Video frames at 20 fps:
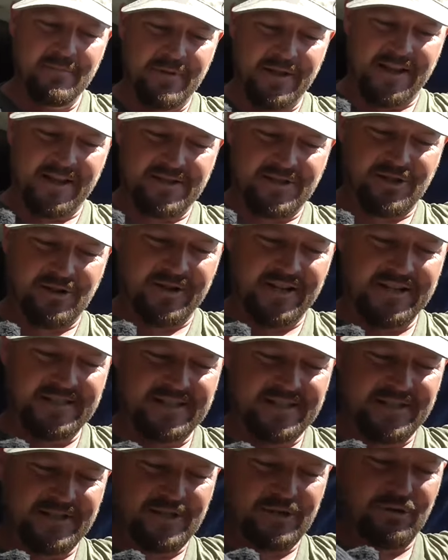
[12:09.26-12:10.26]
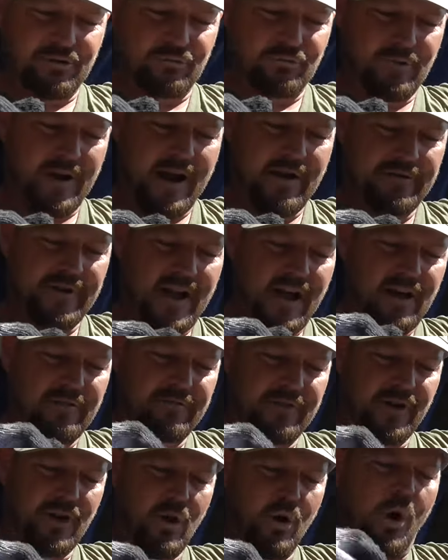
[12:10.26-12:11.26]
because they're easy to round
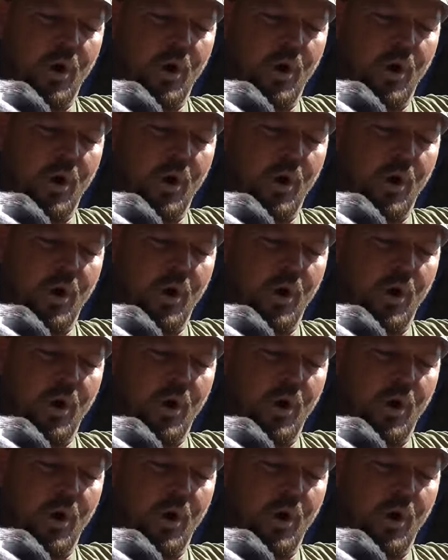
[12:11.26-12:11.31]
off and